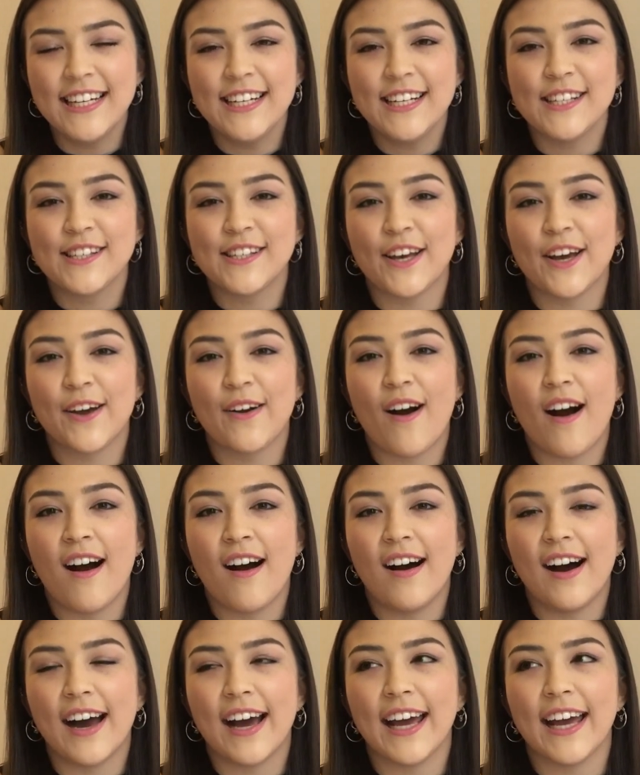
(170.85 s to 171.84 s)
So
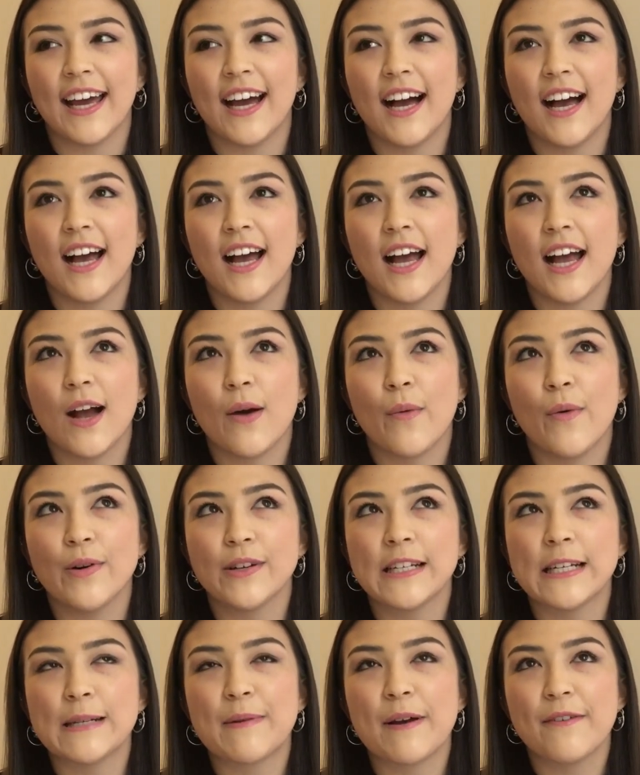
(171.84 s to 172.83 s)
I
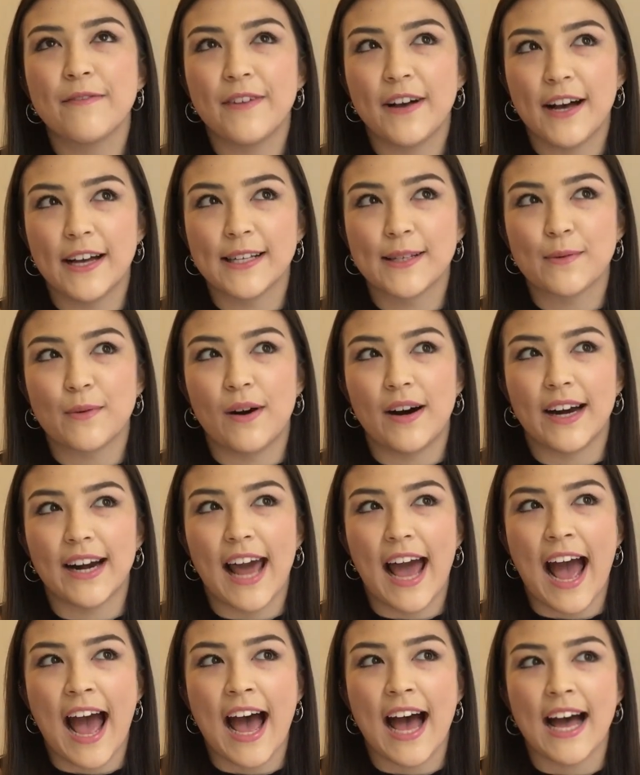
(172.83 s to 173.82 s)
walked into my first one
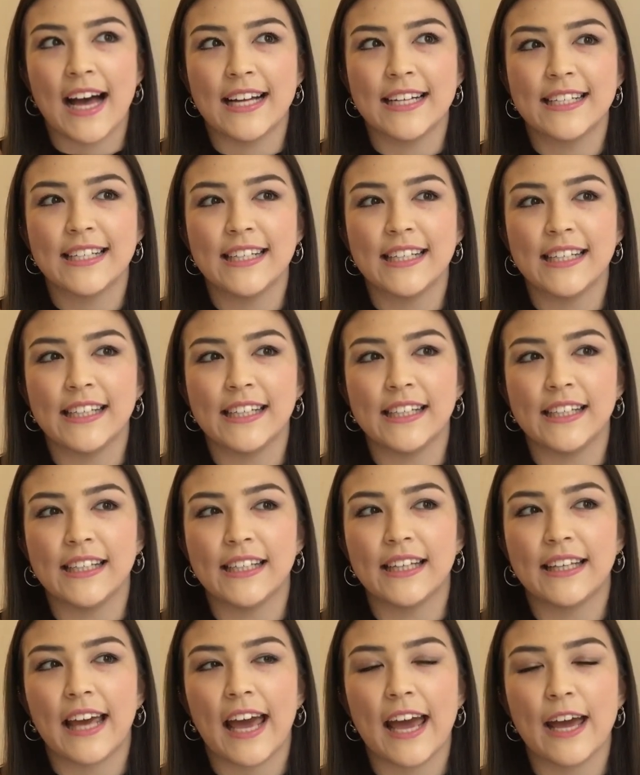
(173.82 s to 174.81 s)
and
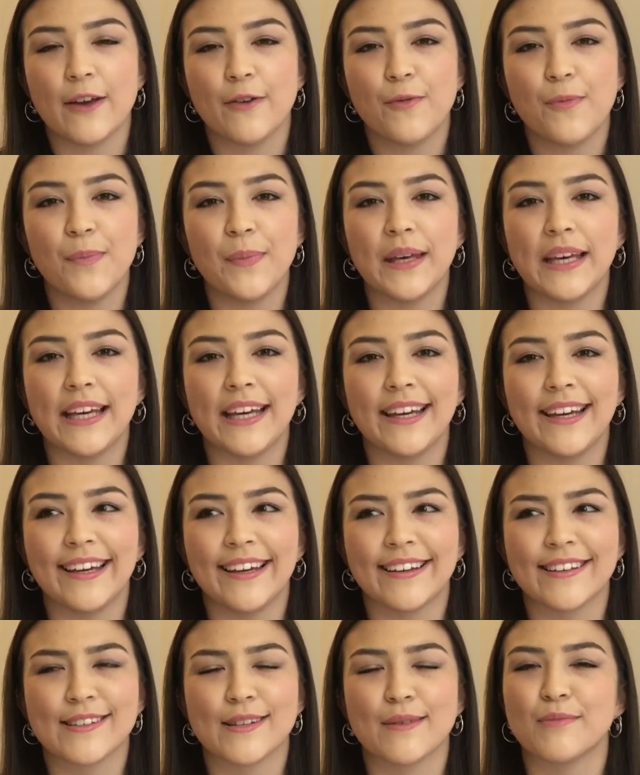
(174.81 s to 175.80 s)
he gave
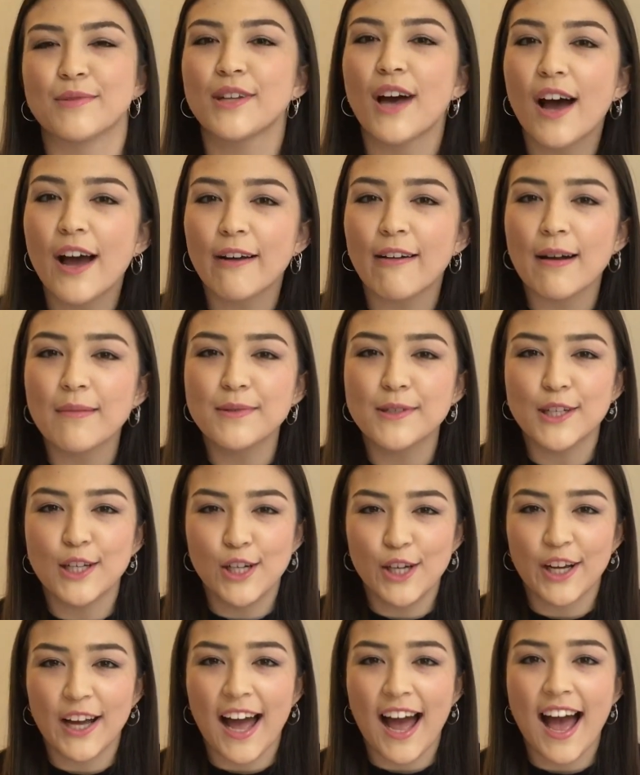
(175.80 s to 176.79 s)
me some diagrams to
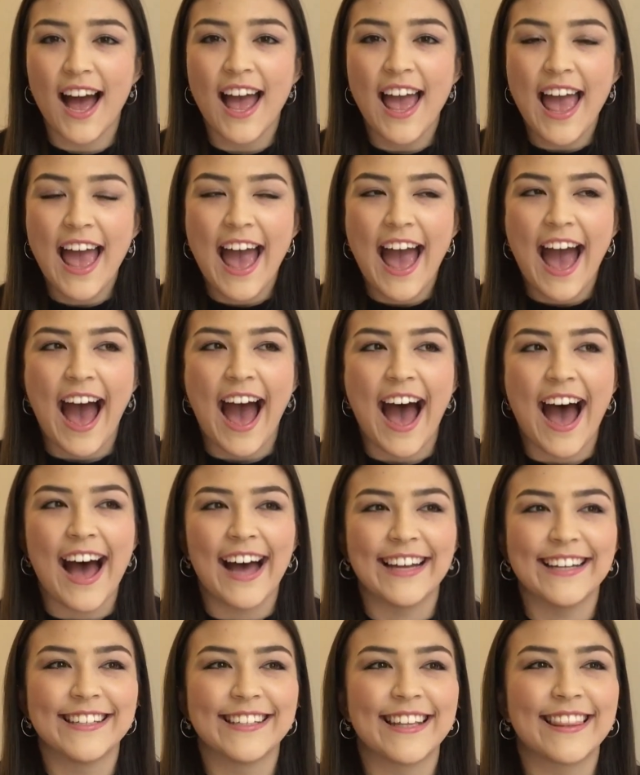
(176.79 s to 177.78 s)
look at
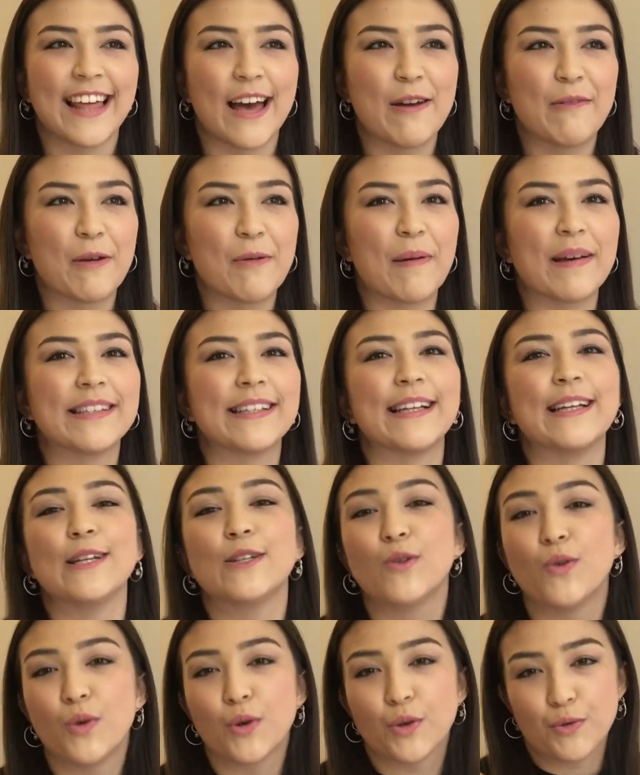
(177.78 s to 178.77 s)
and then we basically
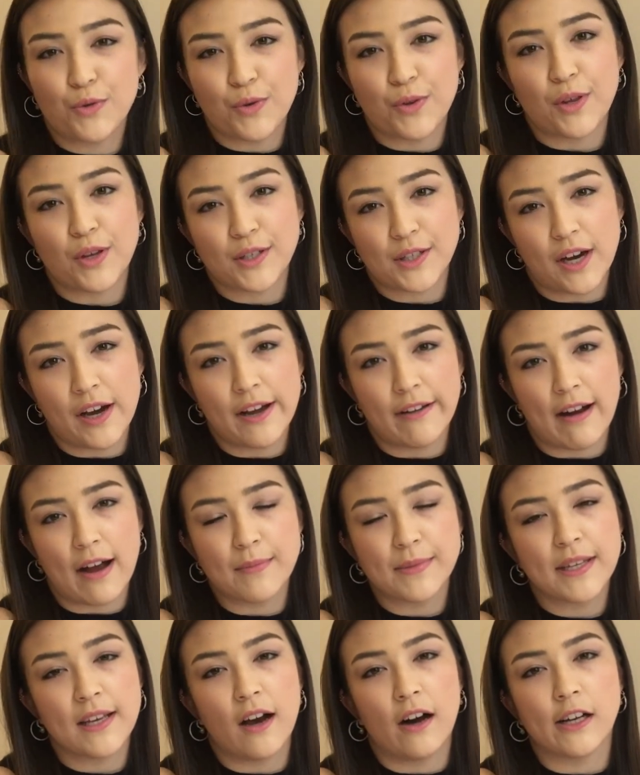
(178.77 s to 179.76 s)
talked through the
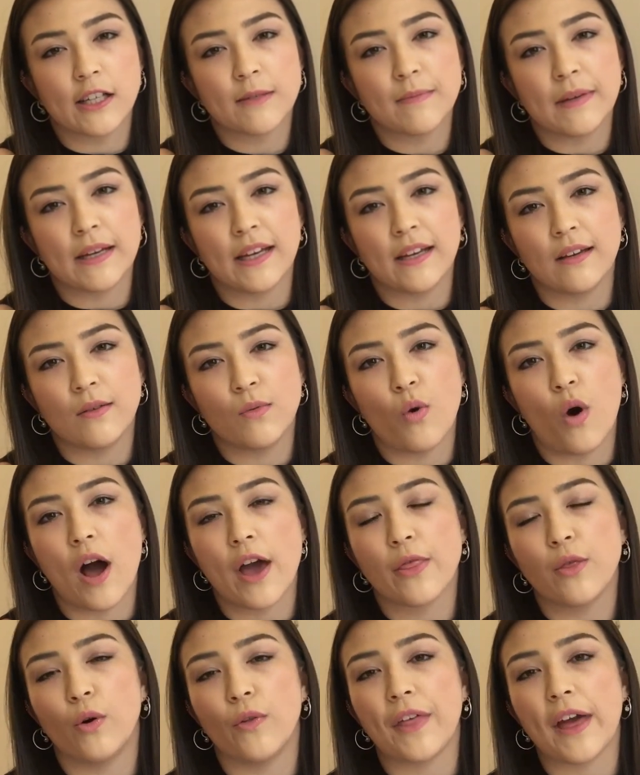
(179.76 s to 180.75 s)
diagrams. He asked me what I
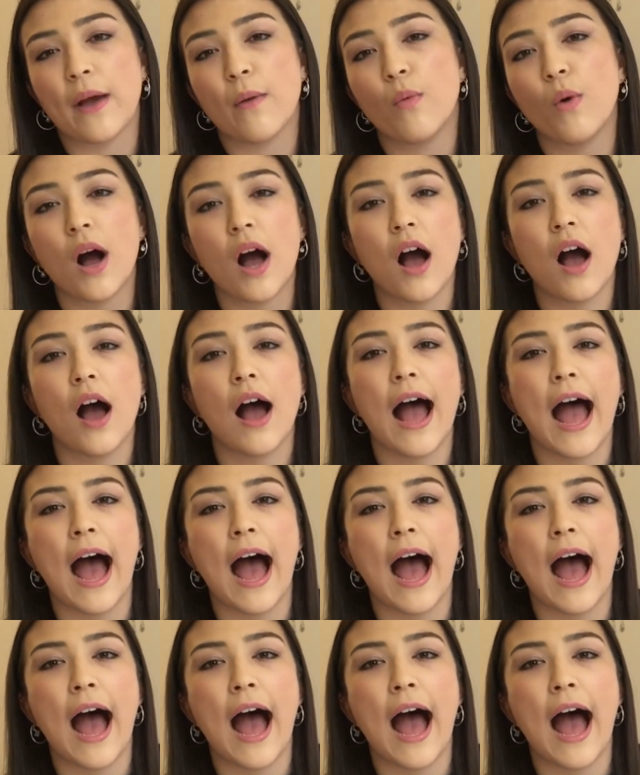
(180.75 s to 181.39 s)
thought they were